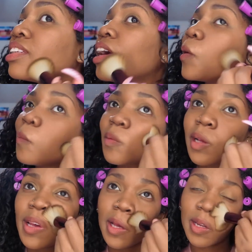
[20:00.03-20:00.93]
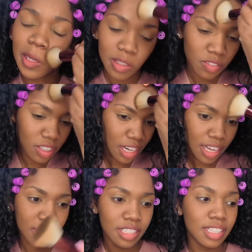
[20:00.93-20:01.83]
say, it does feel
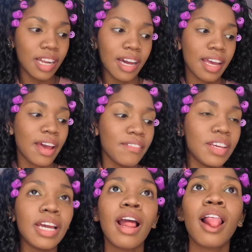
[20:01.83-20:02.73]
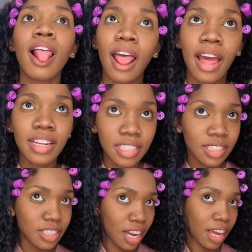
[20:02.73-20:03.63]
nice not having
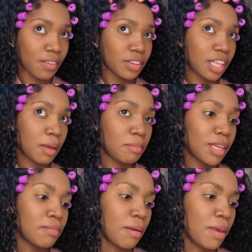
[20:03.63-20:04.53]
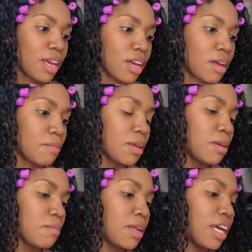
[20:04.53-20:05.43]
edges that I can really, like, blend my makeup.
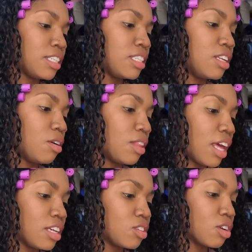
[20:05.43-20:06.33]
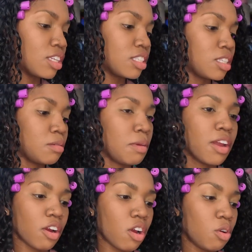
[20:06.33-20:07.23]
But I just know that it's gonna
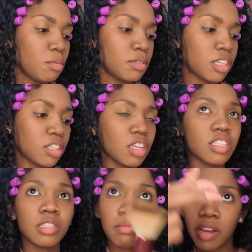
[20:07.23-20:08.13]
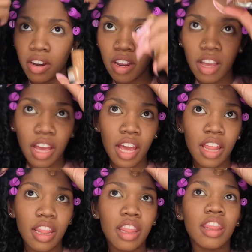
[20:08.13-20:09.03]
smear. Oops, it's gonna smear.
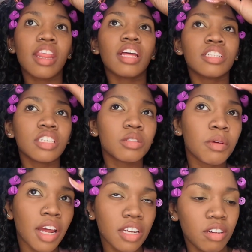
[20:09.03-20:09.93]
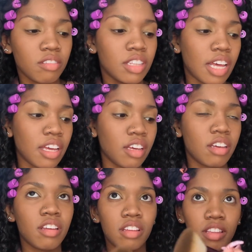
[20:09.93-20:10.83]
And that's just what I don't
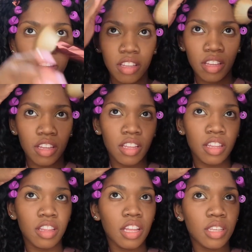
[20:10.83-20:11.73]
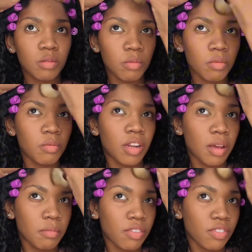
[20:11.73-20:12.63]
like. That's what
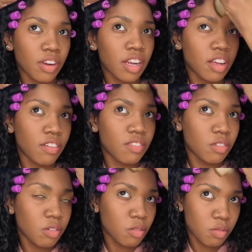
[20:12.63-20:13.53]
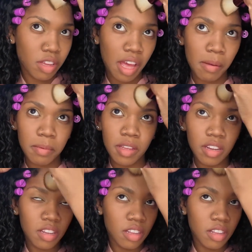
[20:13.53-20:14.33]
I'm afraid of. What happened?